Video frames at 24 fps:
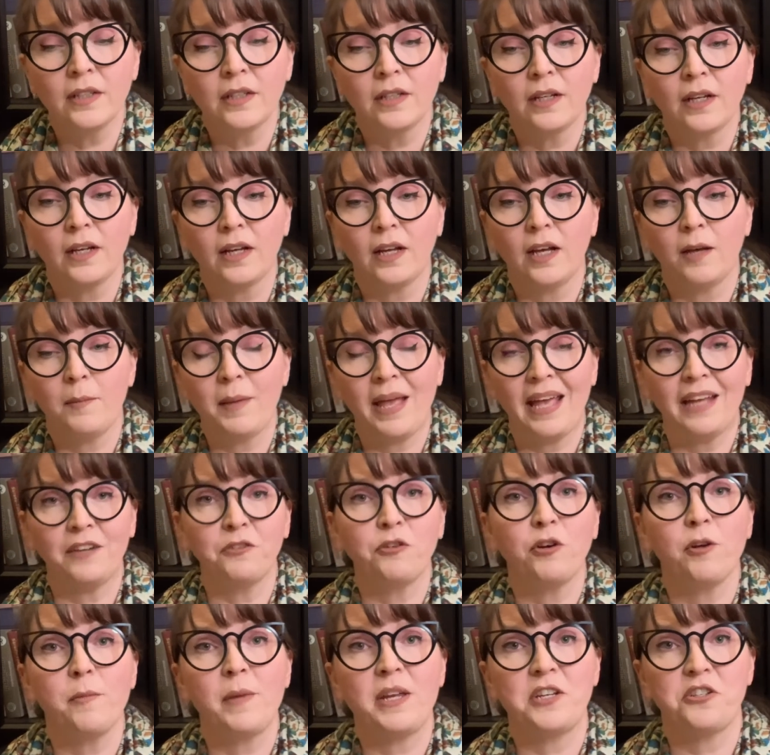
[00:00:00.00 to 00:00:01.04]
and
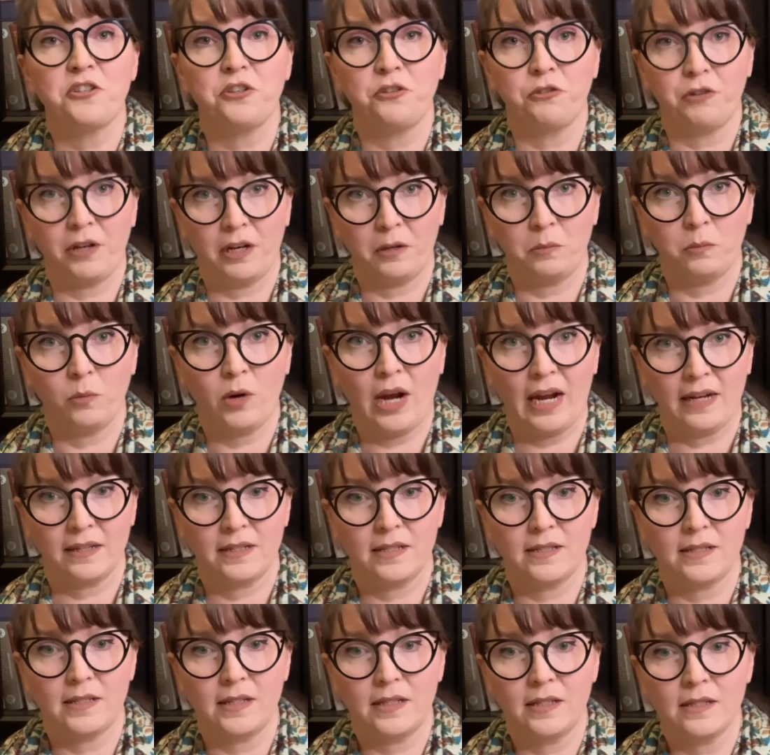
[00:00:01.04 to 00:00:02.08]
cremation ground
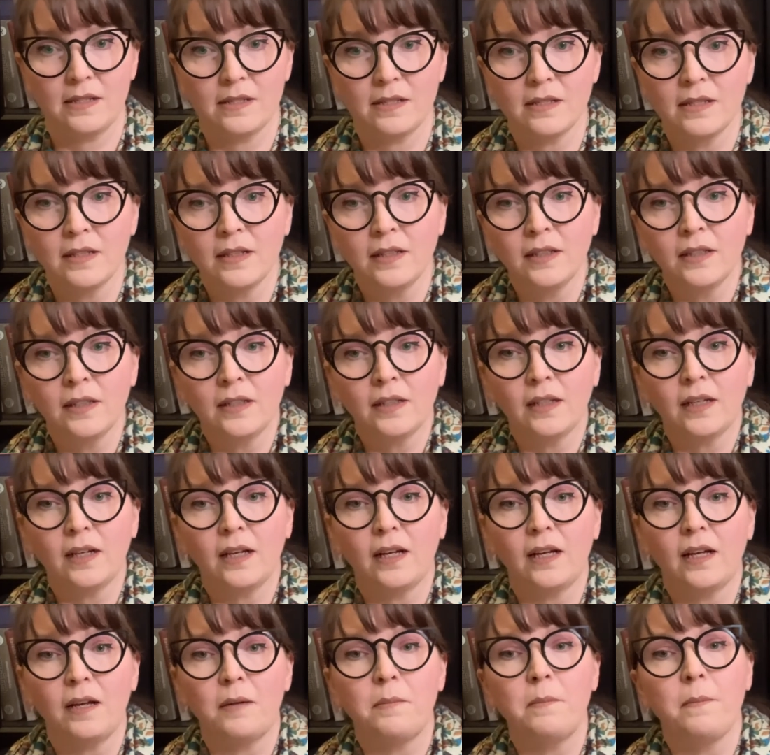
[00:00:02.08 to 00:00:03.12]
practices.
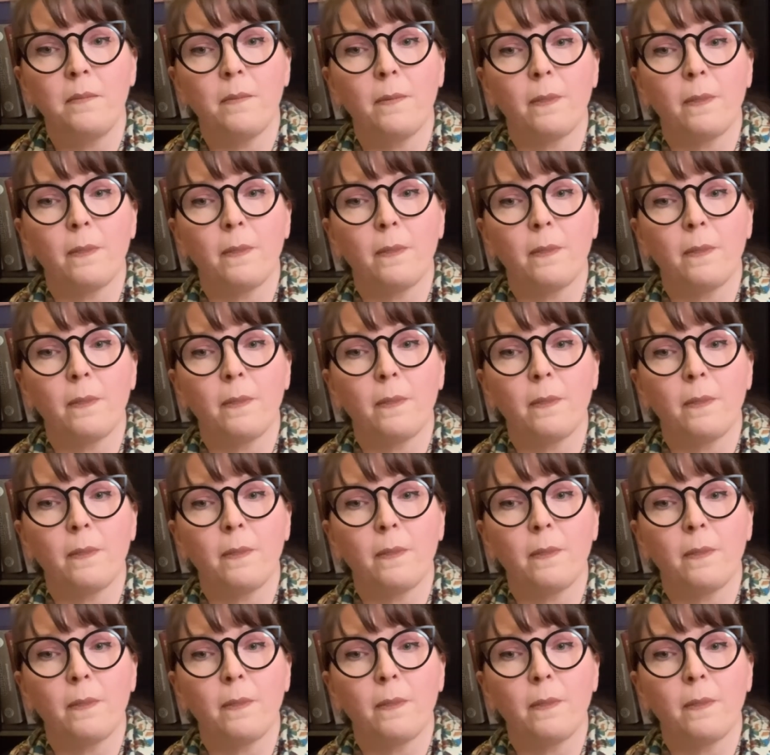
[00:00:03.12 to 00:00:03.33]
Now,